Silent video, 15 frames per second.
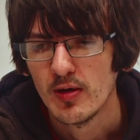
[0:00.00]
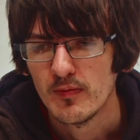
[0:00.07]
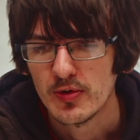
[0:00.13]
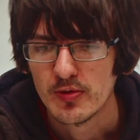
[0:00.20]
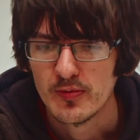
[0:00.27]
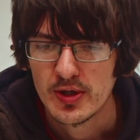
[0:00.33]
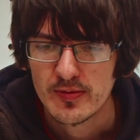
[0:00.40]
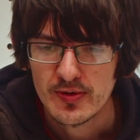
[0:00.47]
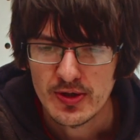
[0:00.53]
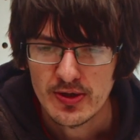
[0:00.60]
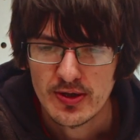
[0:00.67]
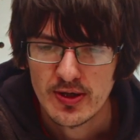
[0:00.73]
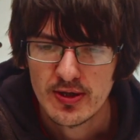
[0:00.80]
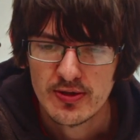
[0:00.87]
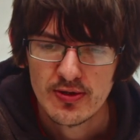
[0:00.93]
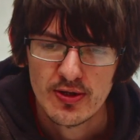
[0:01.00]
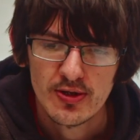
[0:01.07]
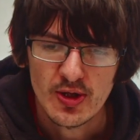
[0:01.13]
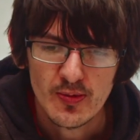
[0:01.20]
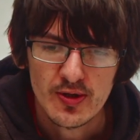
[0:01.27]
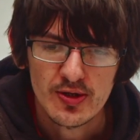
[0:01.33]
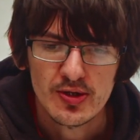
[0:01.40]
But on the other side,
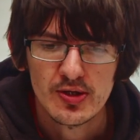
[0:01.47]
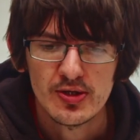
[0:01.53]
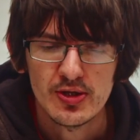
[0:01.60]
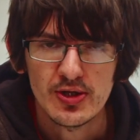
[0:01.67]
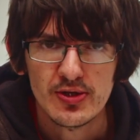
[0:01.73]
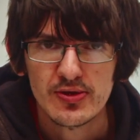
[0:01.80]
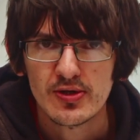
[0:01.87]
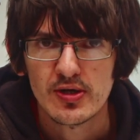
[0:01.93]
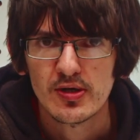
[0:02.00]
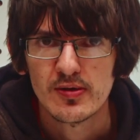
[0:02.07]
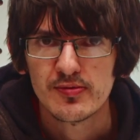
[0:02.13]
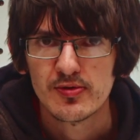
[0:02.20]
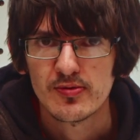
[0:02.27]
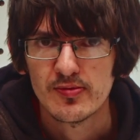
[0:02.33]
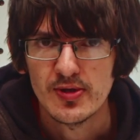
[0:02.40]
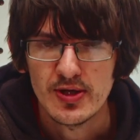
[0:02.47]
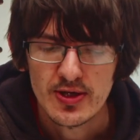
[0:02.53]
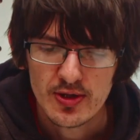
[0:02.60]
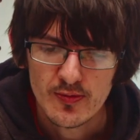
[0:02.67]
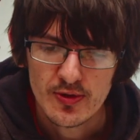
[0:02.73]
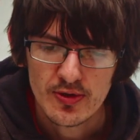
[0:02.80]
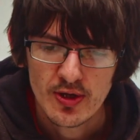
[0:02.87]
it's basically starved of
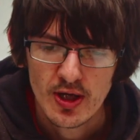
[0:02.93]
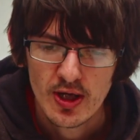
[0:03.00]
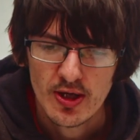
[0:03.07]
sediment,